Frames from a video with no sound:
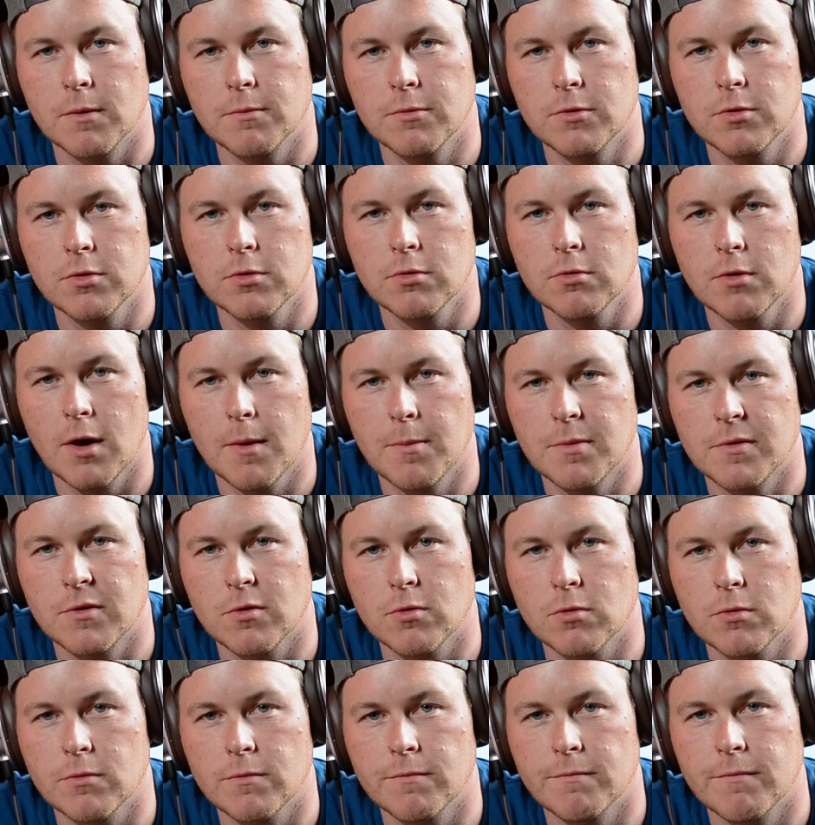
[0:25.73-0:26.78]
to
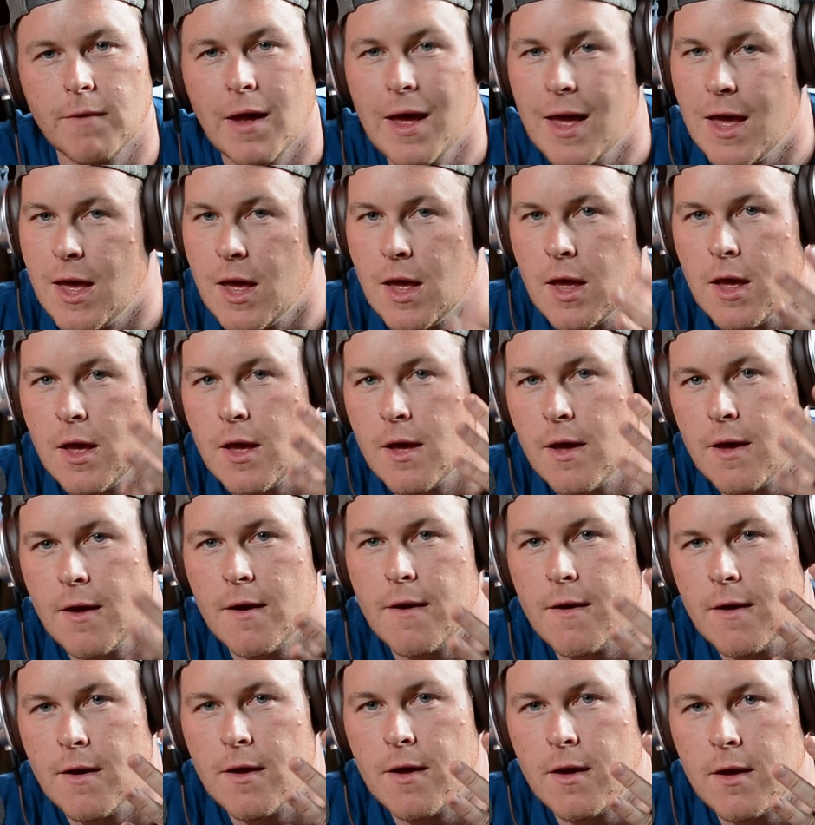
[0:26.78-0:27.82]
episode
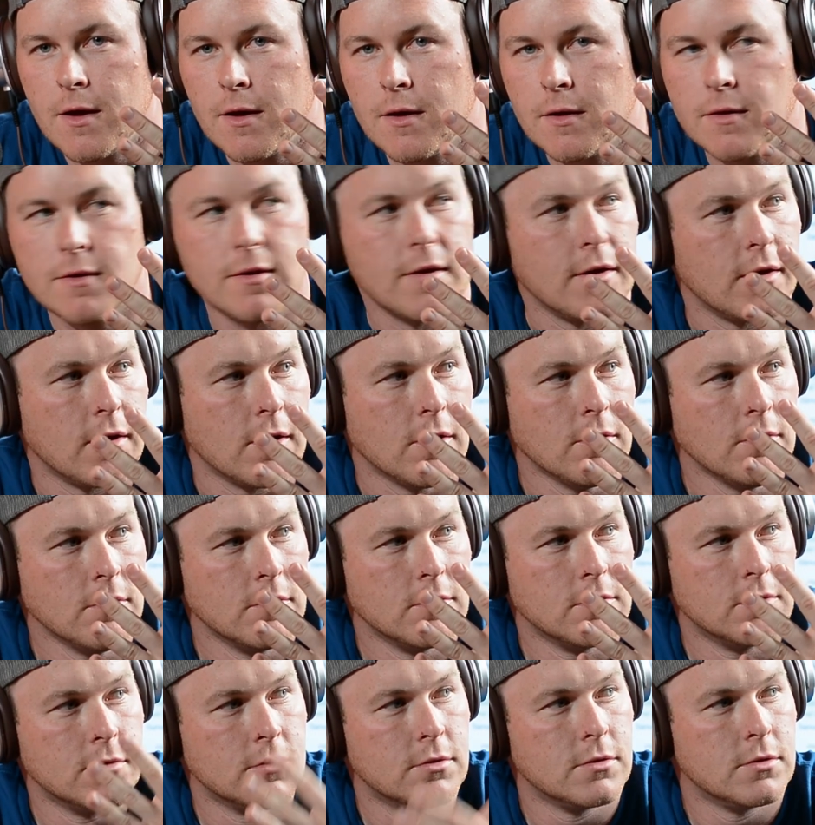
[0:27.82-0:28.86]
5
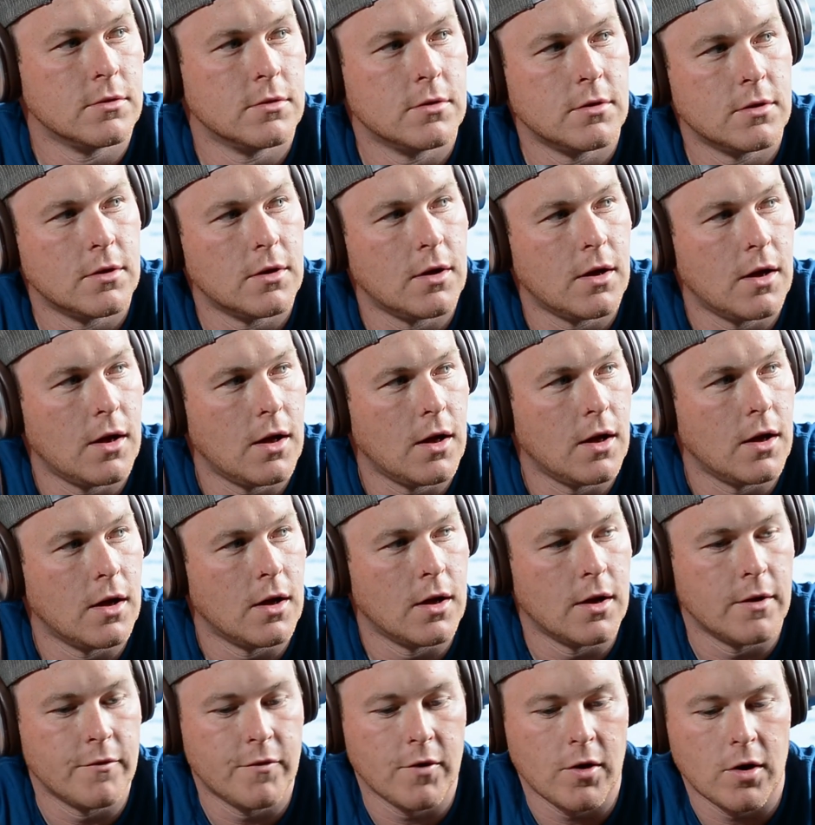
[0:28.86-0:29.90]

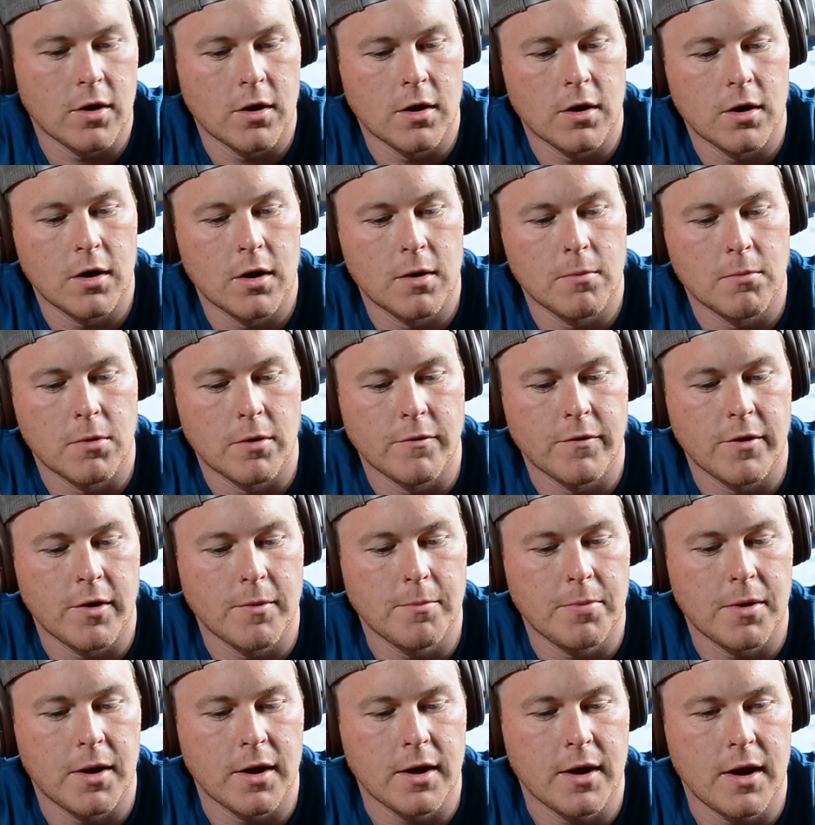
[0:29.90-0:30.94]
of our Malt Vault
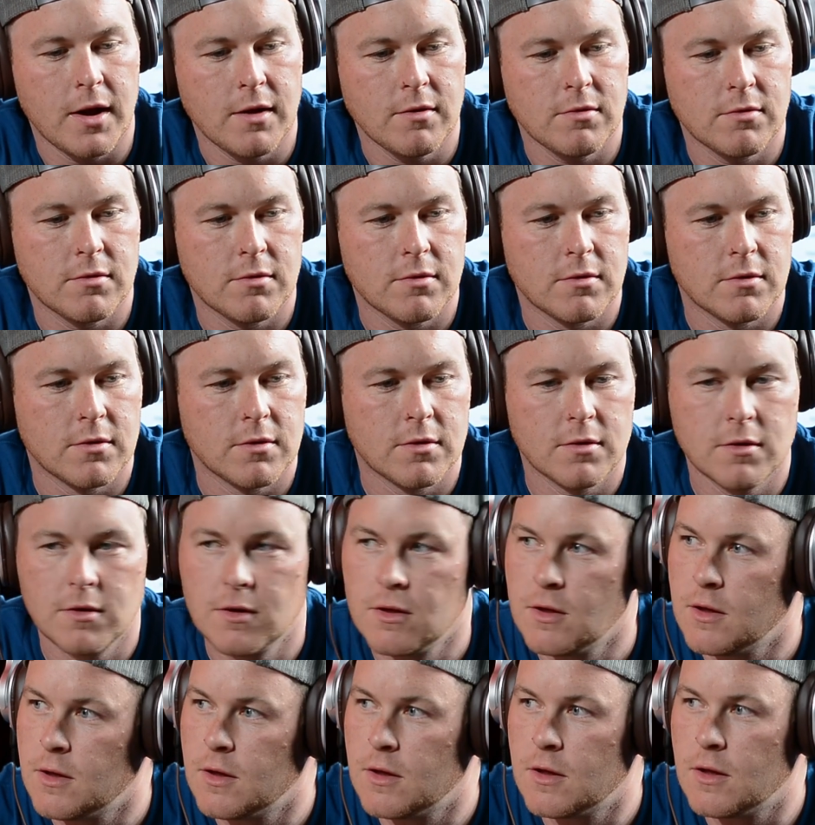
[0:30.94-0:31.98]
podcast.
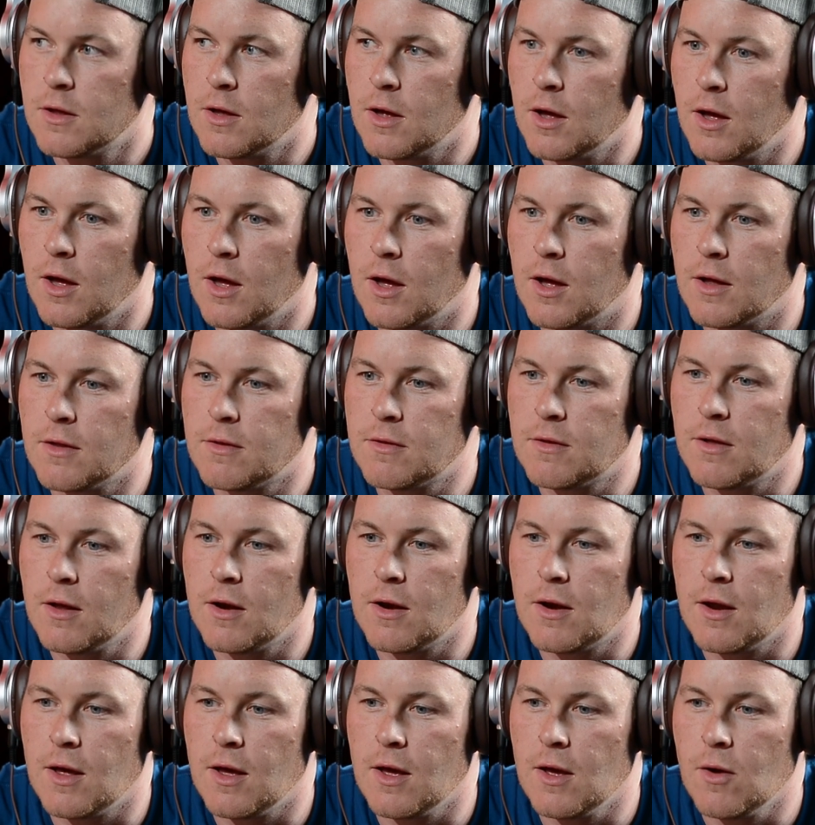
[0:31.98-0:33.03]

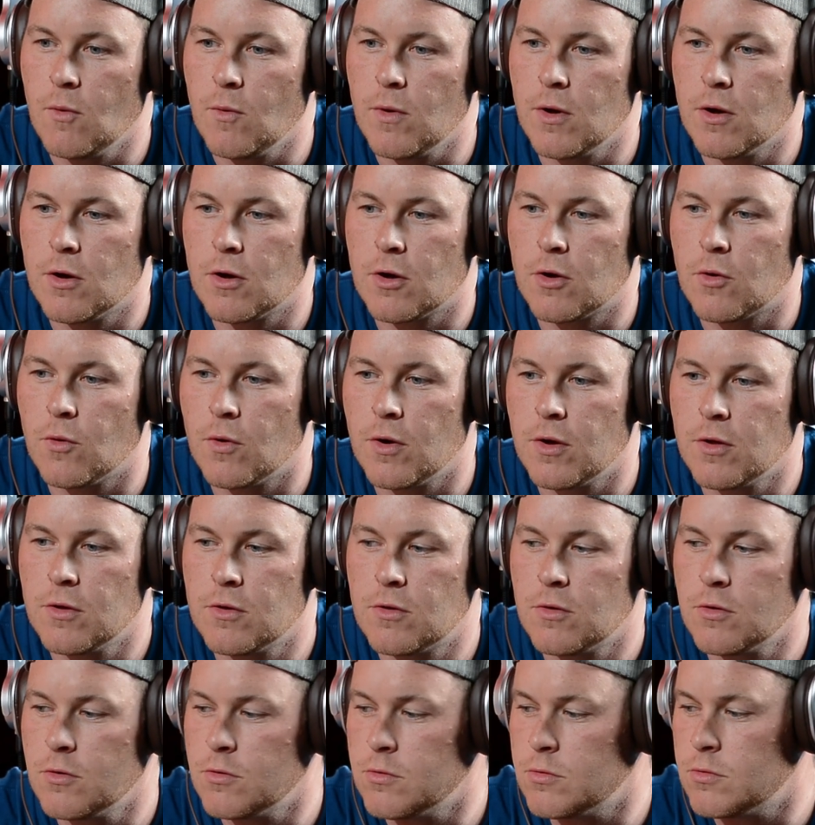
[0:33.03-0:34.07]
Today we are going
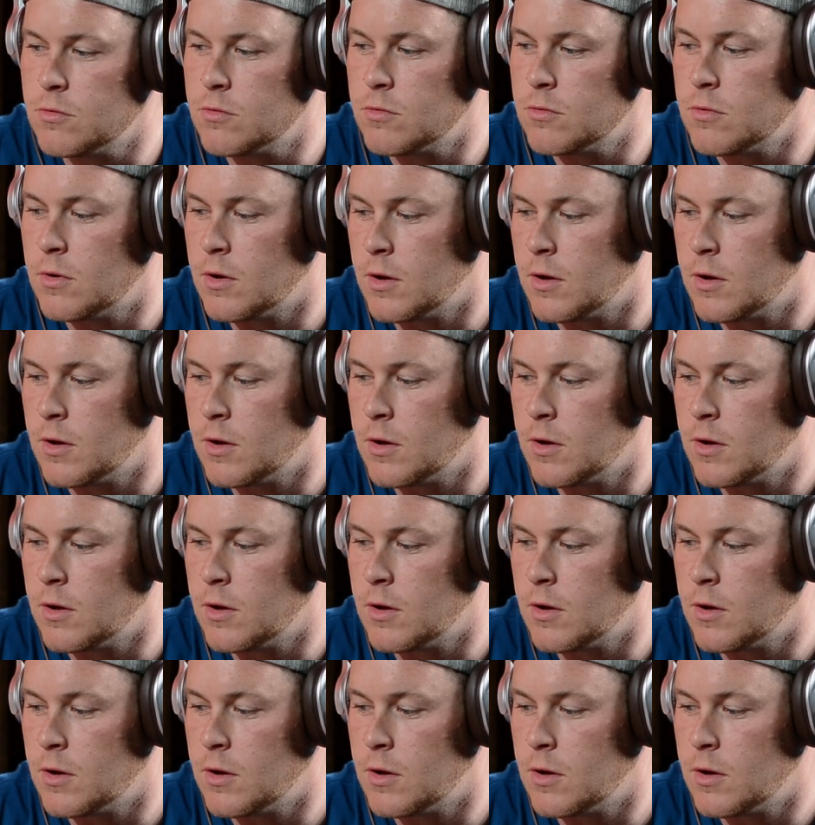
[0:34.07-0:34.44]
to